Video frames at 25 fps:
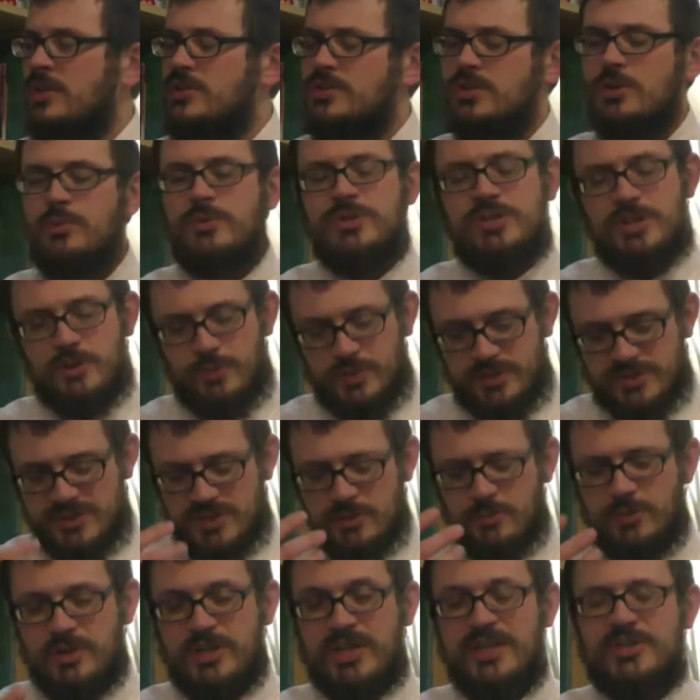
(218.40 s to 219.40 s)
So when
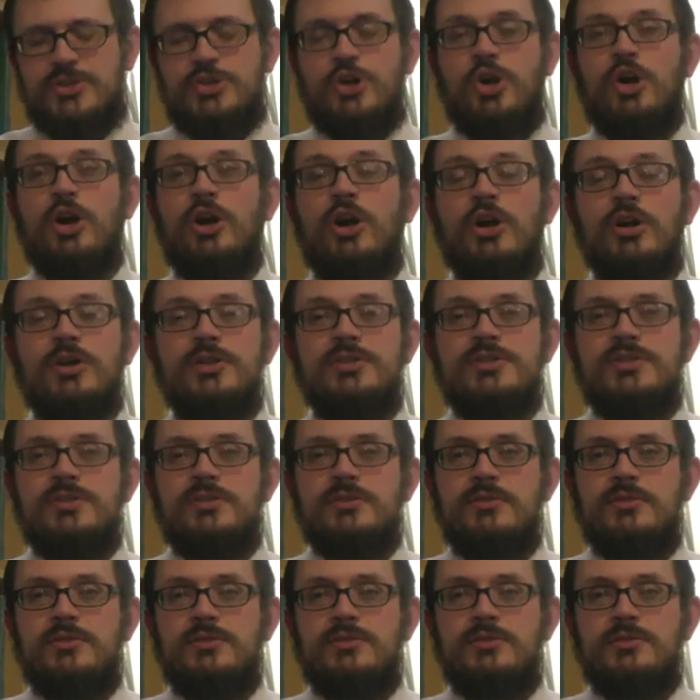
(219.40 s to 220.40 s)
someone gets hurt,
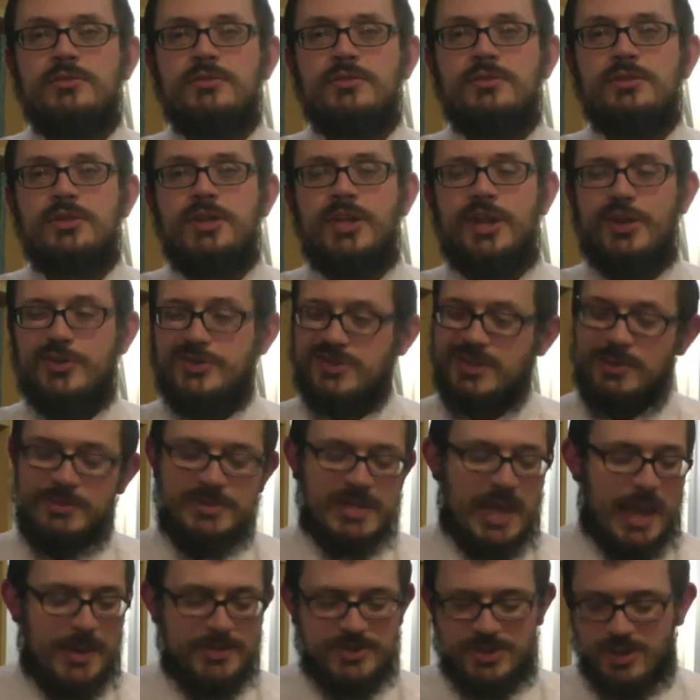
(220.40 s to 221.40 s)

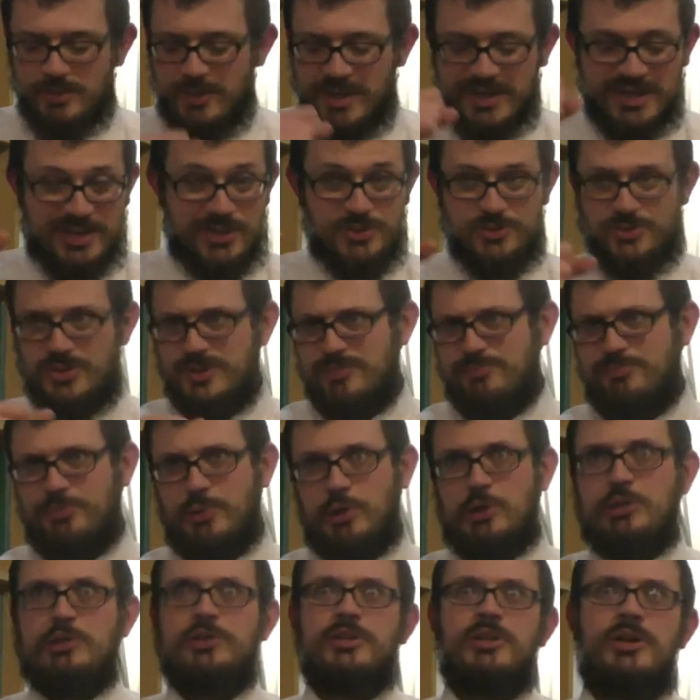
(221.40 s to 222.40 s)
sometimes my kids are just
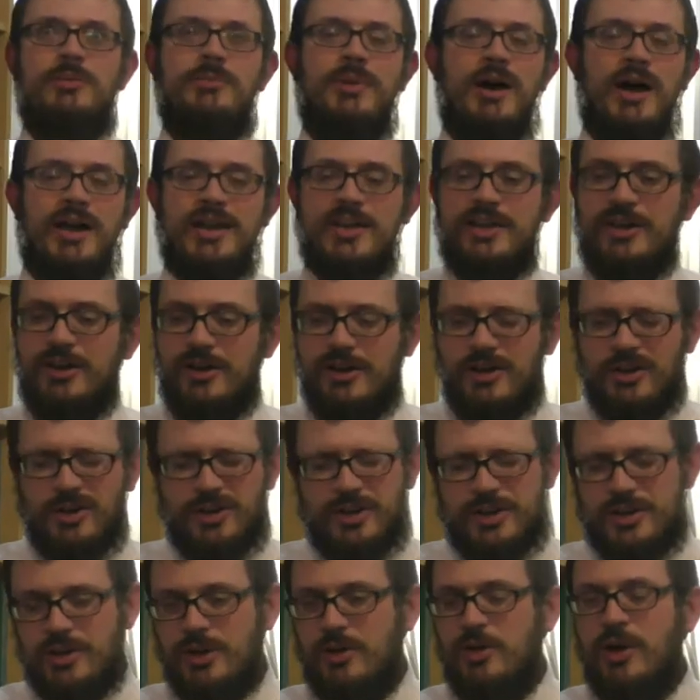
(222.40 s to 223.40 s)
pulling on my
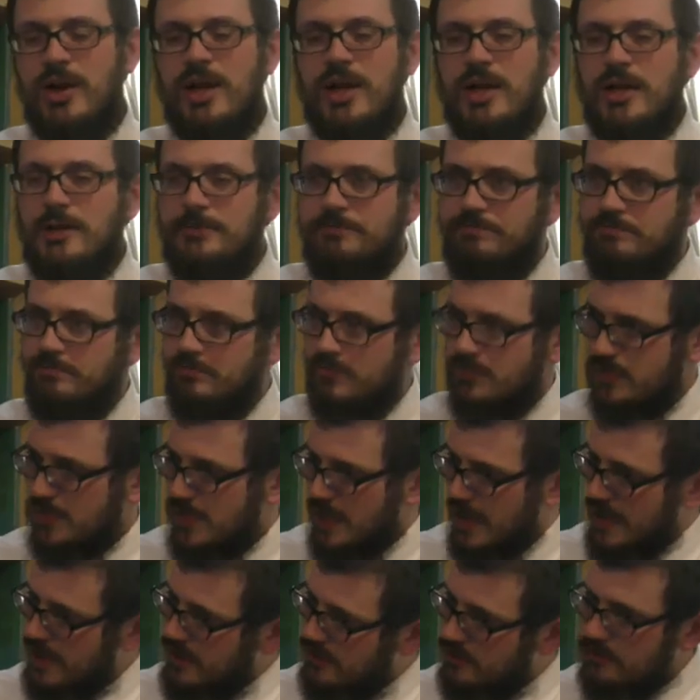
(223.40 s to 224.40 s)
ear,
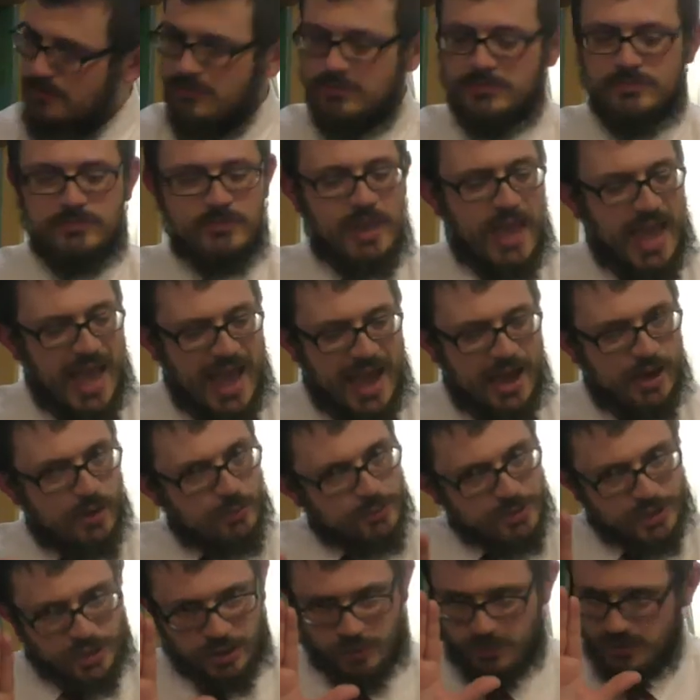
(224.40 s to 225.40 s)
like,
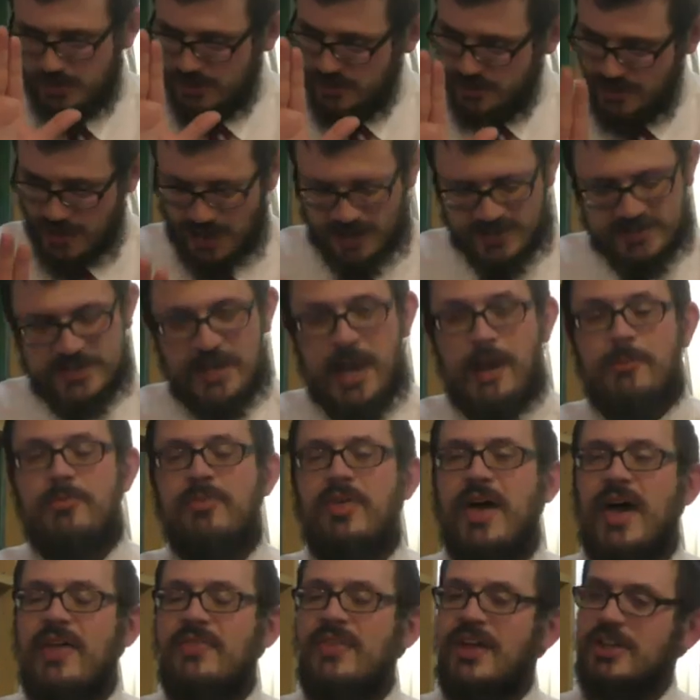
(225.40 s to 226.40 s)
ow, like you got to stop
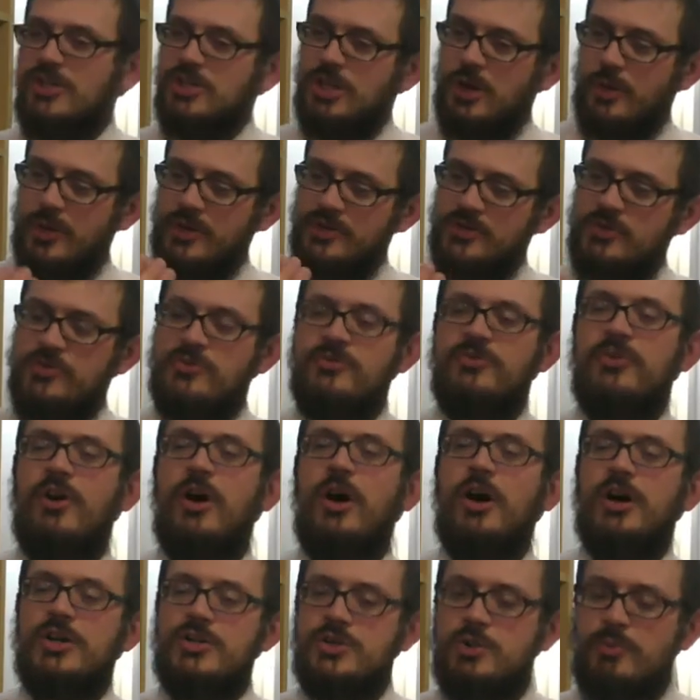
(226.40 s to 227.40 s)
that. That's going too
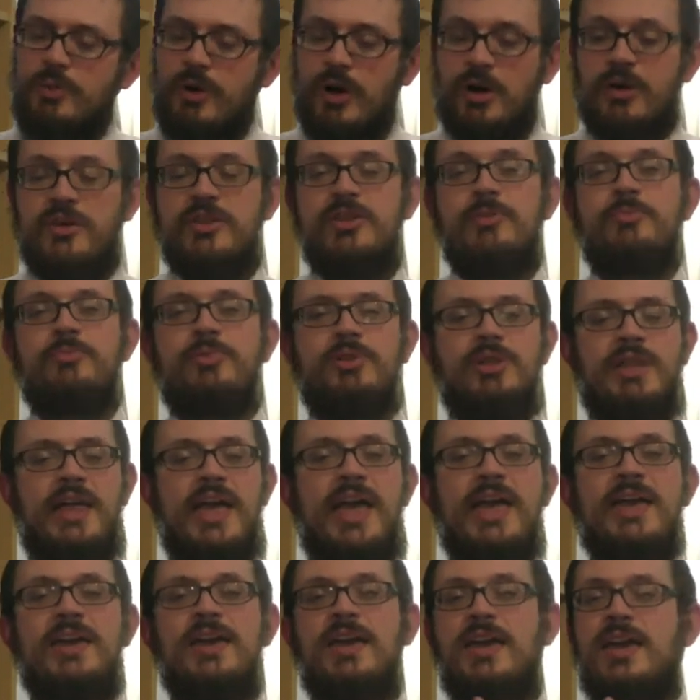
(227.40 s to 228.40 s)
far. So part of the
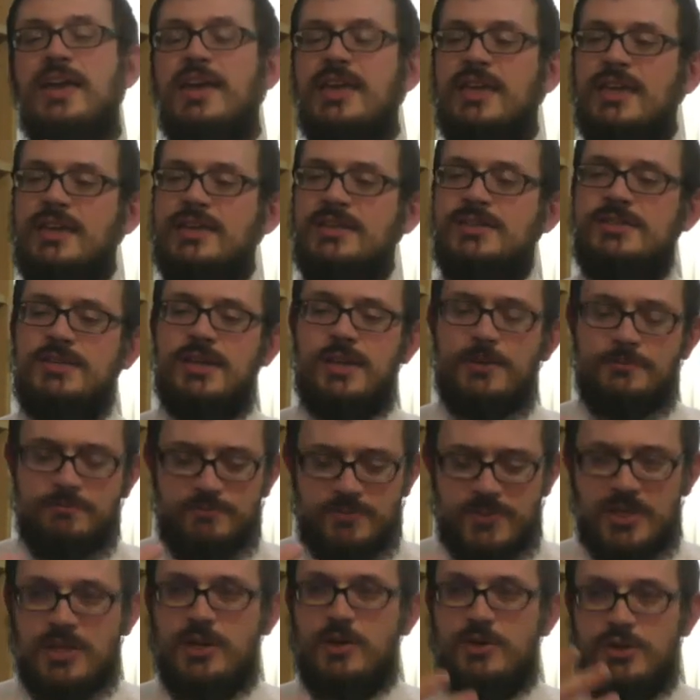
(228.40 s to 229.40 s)
play is,
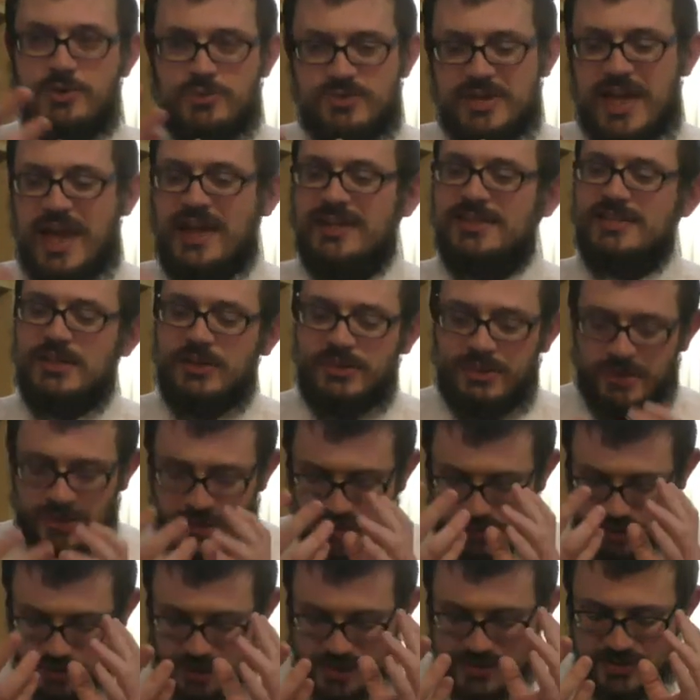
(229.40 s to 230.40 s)
you dads out there,
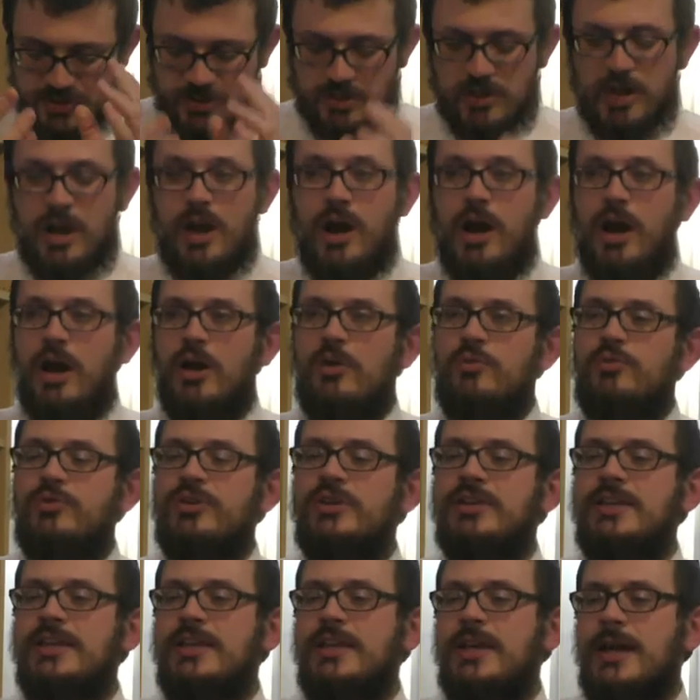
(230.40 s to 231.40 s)
you guys are
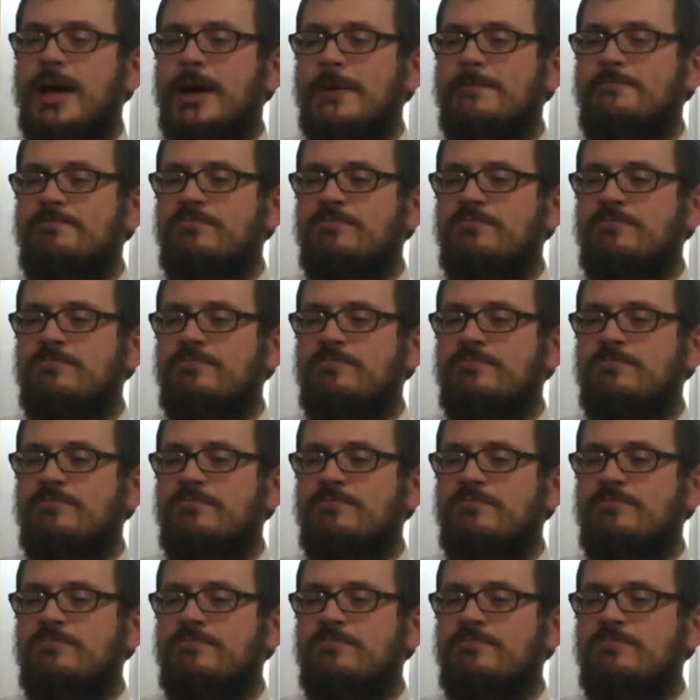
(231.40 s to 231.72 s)
really